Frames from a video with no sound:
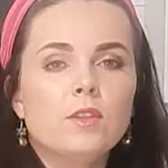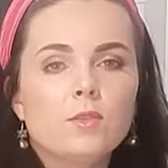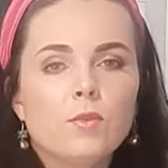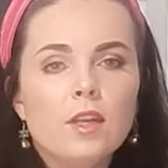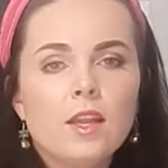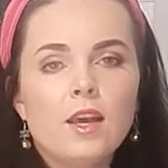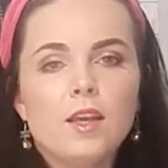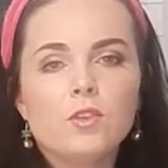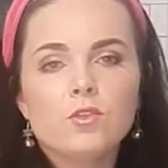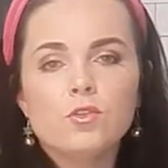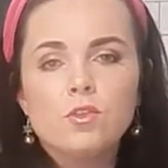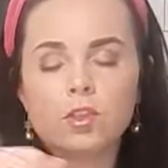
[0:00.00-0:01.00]

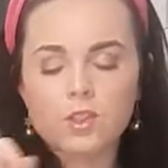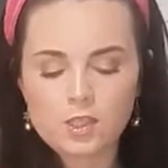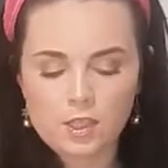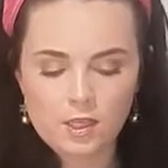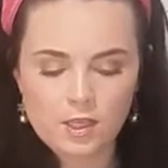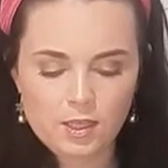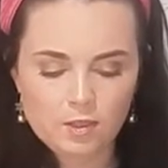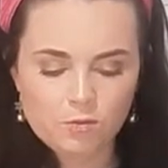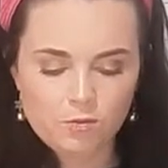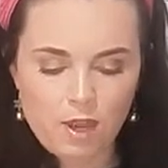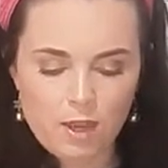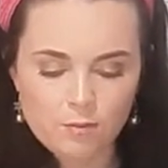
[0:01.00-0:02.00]
100
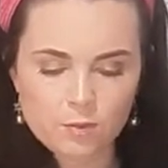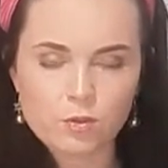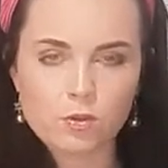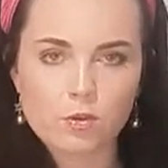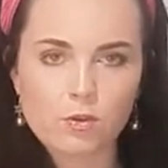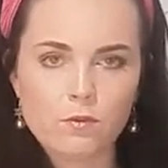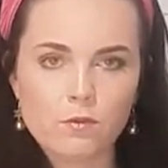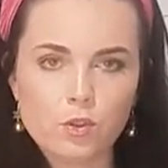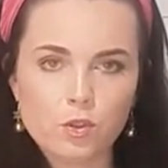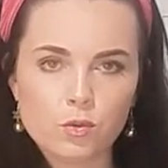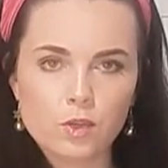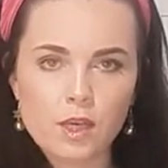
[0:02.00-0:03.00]
grams of
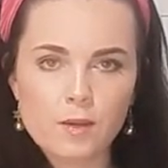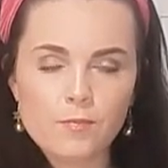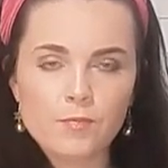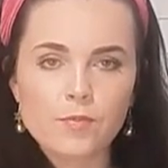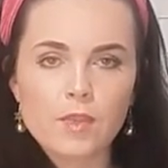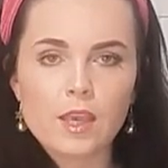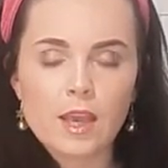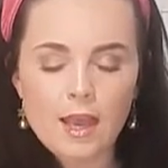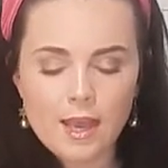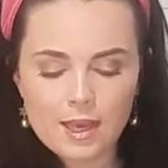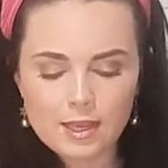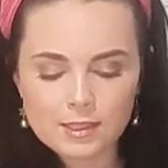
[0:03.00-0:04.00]
sugar
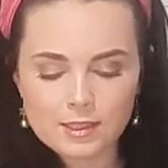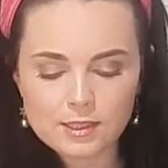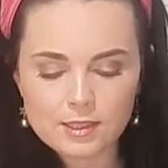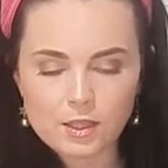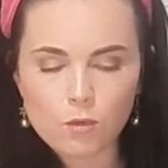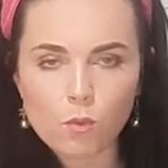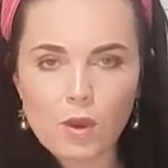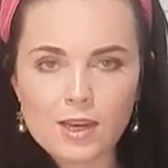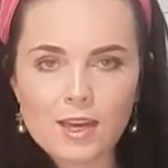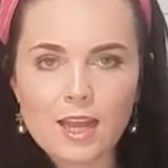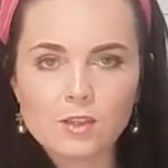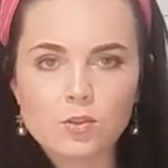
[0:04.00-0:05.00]
and
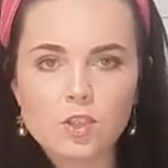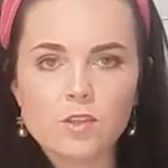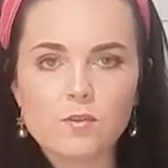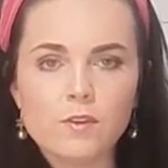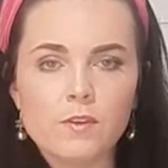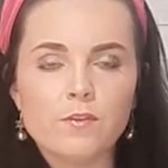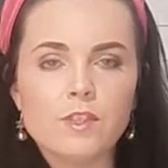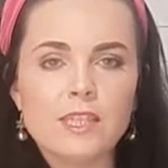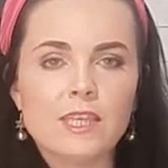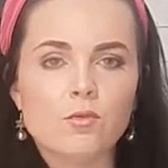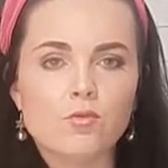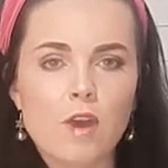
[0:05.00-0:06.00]

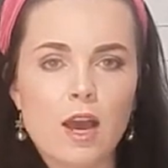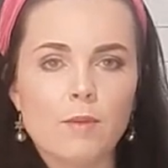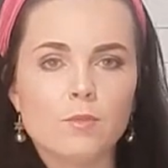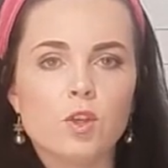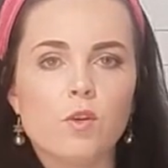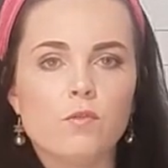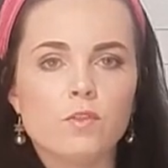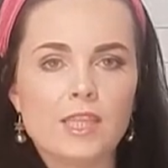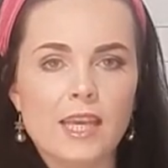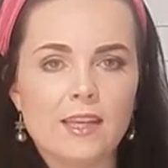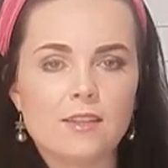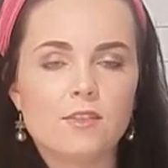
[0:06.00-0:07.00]
150 grams of
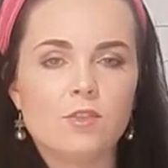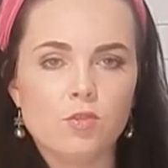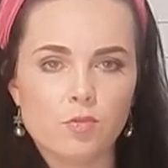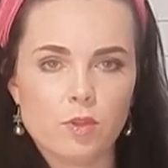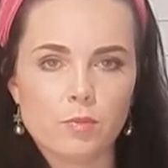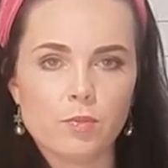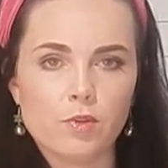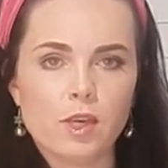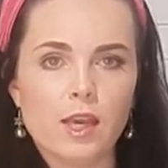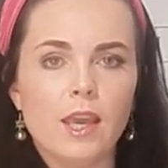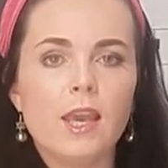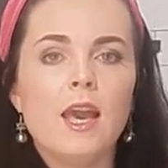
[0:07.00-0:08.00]
date syrup.
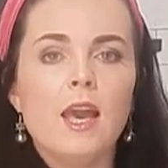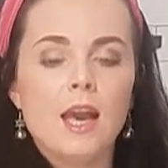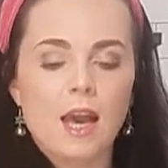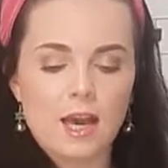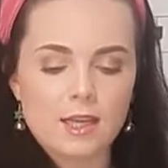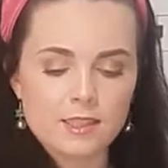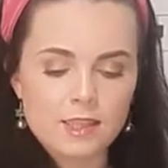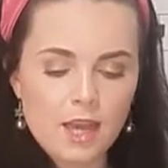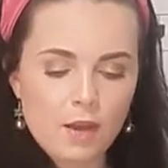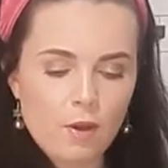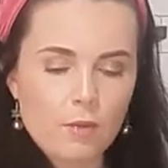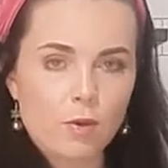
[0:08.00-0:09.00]
Okay, and
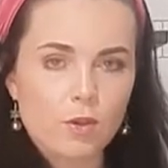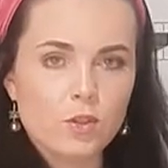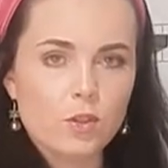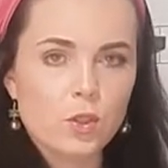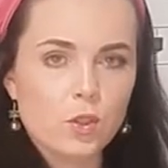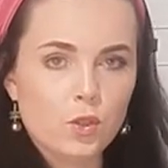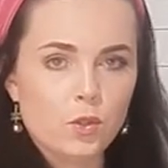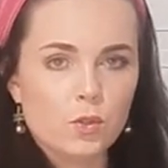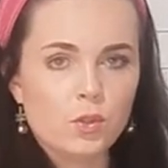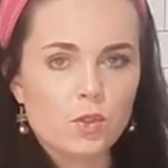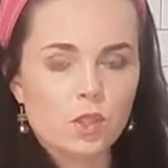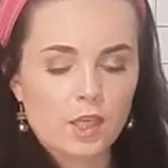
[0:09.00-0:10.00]
now I'm going to
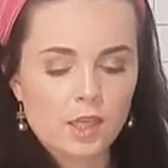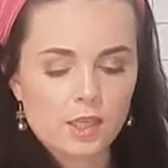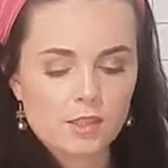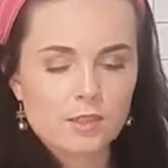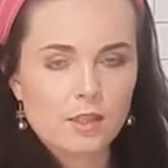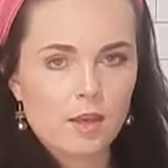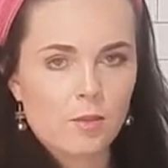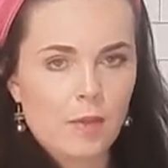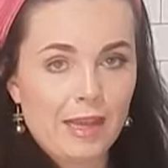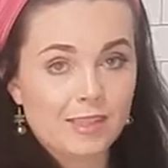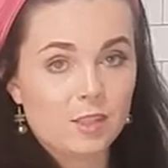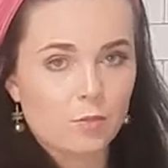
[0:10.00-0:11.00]
use
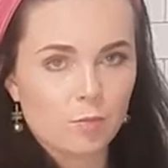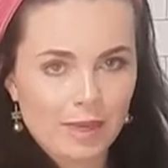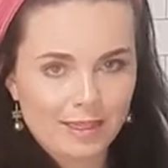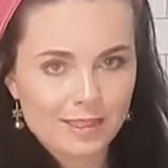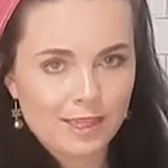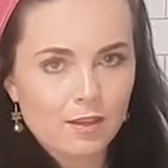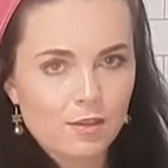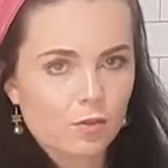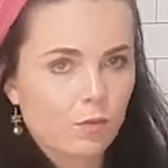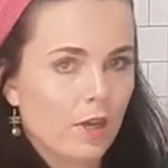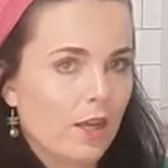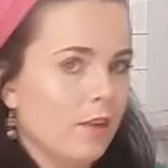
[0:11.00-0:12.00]
add some butter as
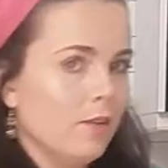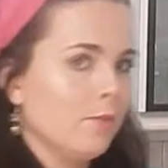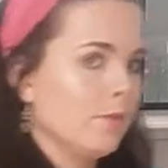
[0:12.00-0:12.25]
well.